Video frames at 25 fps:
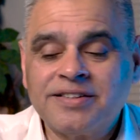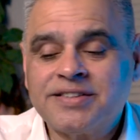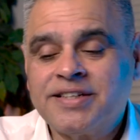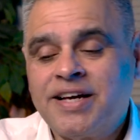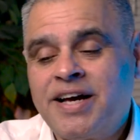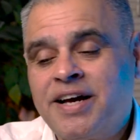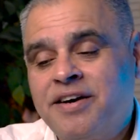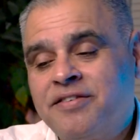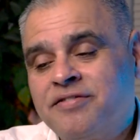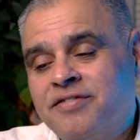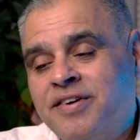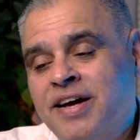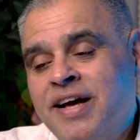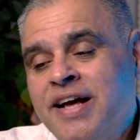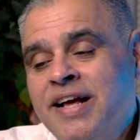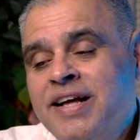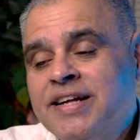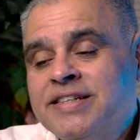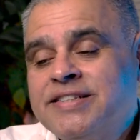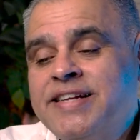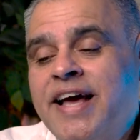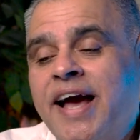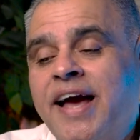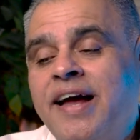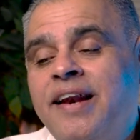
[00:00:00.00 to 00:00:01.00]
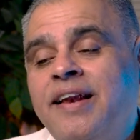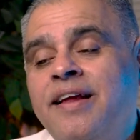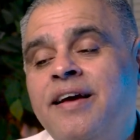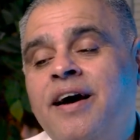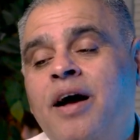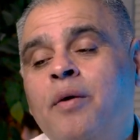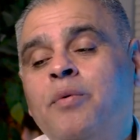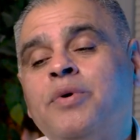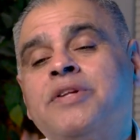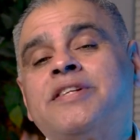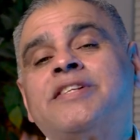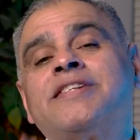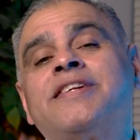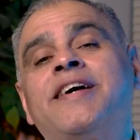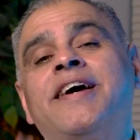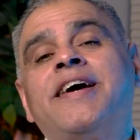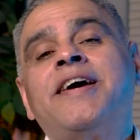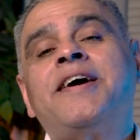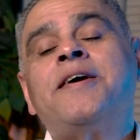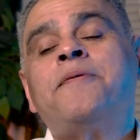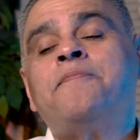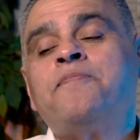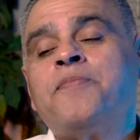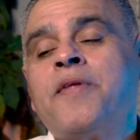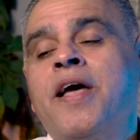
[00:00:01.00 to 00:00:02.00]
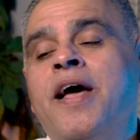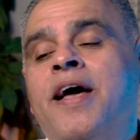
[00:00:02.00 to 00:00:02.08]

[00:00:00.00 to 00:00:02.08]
to have. Secondly, I would say